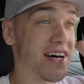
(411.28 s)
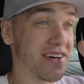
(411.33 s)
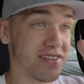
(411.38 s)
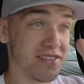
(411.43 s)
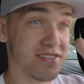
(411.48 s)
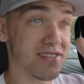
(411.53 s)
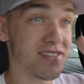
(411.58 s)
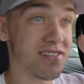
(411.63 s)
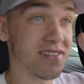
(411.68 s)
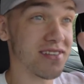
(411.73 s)

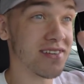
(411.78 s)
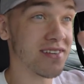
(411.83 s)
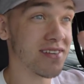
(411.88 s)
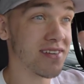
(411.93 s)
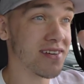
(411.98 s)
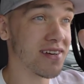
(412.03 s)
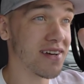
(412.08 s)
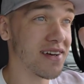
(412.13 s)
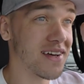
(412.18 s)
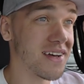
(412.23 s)
else.
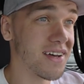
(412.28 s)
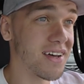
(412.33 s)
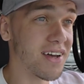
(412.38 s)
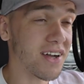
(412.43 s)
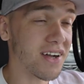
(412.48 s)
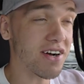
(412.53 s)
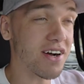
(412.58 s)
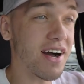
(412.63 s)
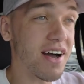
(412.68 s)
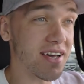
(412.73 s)

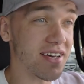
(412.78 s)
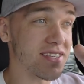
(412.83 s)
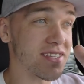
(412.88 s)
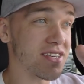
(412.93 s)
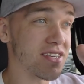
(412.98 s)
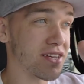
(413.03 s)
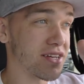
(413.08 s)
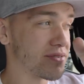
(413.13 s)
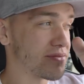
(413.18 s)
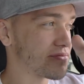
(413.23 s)

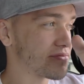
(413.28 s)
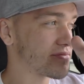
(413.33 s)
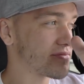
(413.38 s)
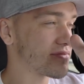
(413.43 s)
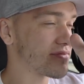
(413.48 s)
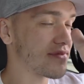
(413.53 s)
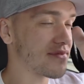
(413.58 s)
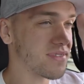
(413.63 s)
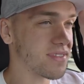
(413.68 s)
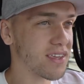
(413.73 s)
Guys,
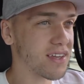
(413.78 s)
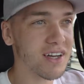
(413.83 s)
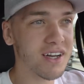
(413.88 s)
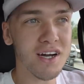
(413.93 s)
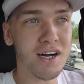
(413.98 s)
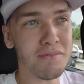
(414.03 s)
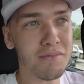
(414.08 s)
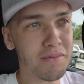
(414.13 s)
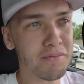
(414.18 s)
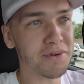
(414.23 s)

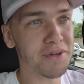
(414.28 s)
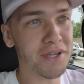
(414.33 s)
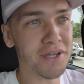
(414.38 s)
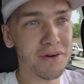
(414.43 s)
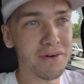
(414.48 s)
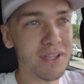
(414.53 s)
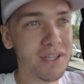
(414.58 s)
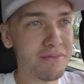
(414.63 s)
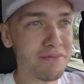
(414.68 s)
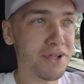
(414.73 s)
comment
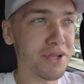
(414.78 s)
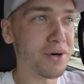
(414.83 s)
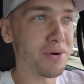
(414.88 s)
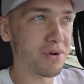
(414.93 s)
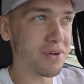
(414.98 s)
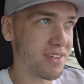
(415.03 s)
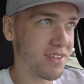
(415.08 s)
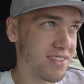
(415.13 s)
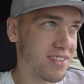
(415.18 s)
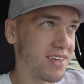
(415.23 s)
below, let me know
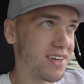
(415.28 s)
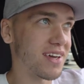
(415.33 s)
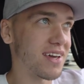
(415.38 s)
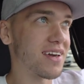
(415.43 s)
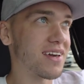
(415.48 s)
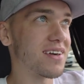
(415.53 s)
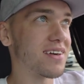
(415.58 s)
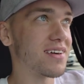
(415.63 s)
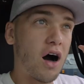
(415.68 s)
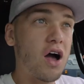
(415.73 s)
what you think.
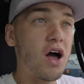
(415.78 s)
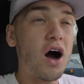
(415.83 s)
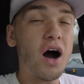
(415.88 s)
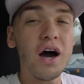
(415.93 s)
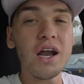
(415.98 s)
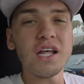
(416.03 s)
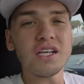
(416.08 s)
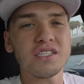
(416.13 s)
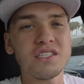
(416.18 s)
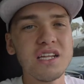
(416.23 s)
I
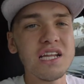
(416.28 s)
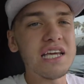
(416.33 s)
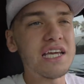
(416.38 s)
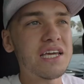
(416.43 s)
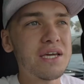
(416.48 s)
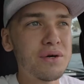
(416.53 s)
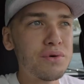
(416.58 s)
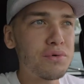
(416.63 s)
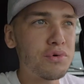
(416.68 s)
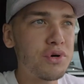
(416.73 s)

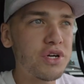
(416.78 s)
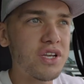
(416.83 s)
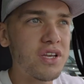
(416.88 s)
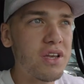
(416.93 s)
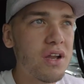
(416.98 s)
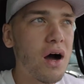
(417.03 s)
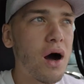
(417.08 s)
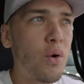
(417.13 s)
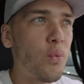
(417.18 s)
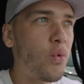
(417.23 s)
honestly would
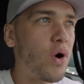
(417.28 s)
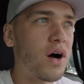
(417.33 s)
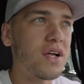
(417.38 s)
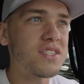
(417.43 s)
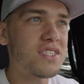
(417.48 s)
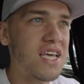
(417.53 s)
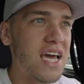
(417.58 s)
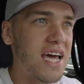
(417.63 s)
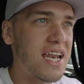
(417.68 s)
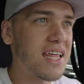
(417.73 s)
not
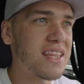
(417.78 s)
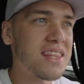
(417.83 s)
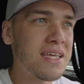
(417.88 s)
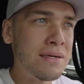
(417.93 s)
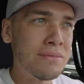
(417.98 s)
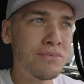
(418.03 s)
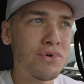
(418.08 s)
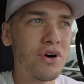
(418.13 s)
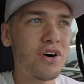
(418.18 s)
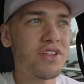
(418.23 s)
want
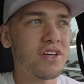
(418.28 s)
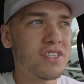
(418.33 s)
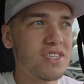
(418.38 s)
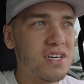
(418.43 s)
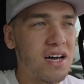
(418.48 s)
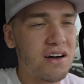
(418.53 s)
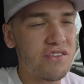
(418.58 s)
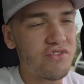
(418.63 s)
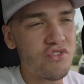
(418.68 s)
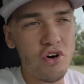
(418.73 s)
anything more than
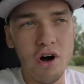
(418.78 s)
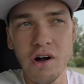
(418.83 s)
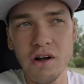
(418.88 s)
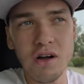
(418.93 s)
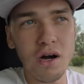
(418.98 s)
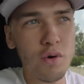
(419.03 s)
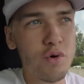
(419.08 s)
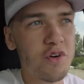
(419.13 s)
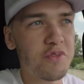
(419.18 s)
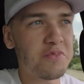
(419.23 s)
to have
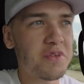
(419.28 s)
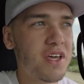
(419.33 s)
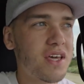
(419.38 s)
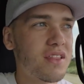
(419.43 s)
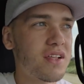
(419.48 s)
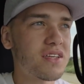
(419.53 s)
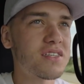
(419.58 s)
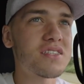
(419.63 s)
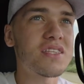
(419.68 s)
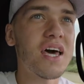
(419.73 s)
Rocco with me
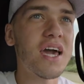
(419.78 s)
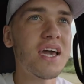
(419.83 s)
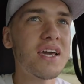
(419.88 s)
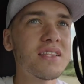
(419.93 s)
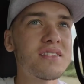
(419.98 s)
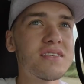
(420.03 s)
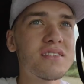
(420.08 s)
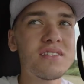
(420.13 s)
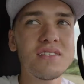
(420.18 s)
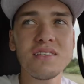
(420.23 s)
in the
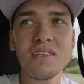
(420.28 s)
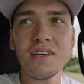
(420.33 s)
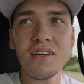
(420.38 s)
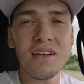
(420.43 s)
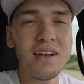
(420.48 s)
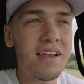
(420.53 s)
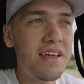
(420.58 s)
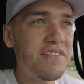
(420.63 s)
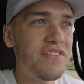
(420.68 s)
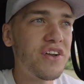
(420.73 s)
States,
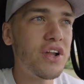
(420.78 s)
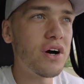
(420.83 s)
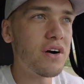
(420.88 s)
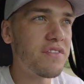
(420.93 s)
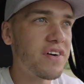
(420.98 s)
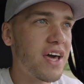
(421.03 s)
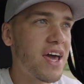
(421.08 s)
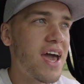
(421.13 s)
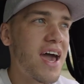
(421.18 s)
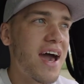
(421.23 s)
living
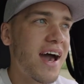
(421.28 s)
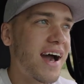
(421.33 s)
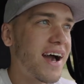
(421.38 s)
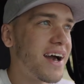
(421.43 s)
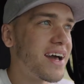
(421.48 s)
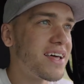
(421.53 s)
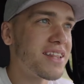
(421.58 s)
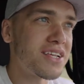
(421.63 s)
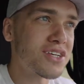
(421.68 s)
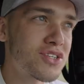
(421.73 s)
over
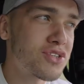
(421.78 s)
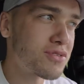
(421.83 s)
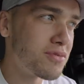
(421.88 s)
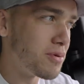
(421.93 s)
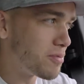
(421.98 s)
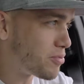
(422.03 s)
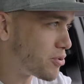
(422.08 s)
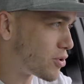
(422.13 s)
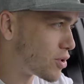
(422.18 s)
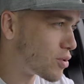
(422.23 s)
here
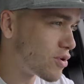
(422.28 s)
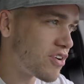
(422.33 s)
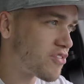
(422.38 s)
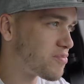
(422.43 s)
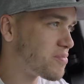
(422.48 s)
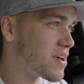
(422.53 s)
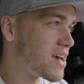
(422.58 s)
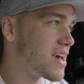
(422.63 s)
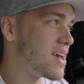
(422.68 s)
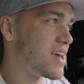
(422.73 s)
swimming pool
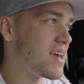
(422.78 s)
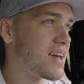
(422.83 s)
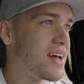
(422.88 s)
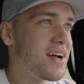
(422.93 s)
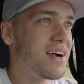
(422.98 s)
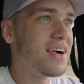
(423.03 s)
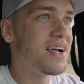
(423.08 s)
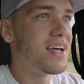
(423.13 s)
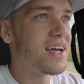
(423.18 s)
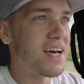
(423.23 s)
with me,
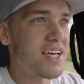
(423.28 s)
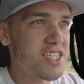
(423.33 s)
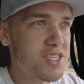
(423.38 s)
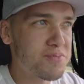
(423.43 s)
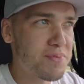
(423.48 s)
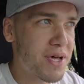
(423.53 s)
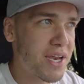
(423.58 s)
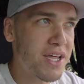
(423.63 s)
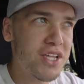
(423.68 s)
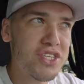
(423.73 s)
and
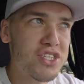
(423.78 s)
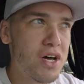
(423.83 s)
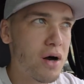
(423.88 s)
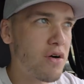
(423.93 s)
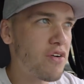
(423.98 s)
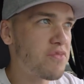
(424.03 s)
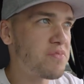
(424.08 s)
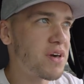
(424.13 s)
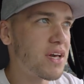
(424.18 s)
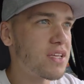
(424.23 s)
spending
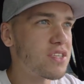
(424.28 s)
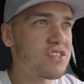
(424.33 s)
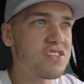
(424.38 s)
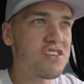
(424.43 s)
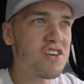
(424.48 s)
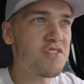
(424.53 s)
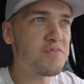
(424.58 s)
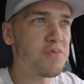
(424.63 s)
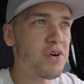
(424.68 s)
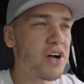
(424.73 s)
time with me and
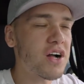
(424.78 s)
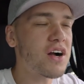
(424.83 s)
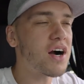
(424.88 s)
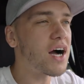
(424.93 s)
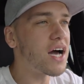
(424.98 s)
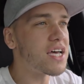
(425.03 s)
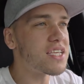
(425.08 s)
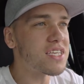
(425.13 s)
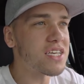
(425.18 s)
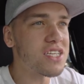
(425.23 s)
stuff. But
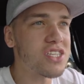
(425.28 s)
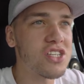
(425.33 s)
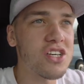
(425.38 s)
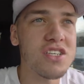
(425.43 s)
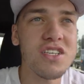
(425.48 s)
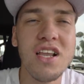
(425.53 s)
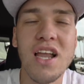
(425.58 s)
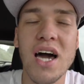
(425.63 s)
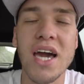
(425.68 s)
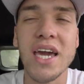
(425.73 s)
guys, it's
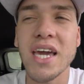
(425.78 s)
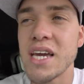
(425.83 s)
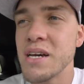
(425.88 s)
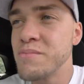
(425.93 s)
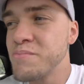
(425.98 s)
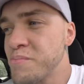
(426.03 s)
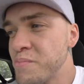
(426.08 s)
just like